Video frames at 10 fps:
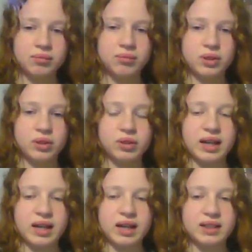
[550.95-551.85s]
with all
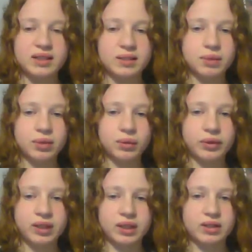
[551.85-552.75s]
kinds of little
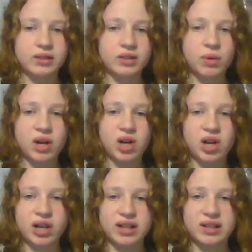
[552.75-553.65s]
things going
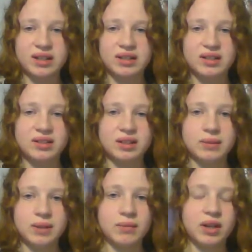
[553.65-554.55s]
on. She's
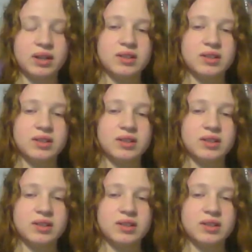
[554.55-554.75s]
very fun,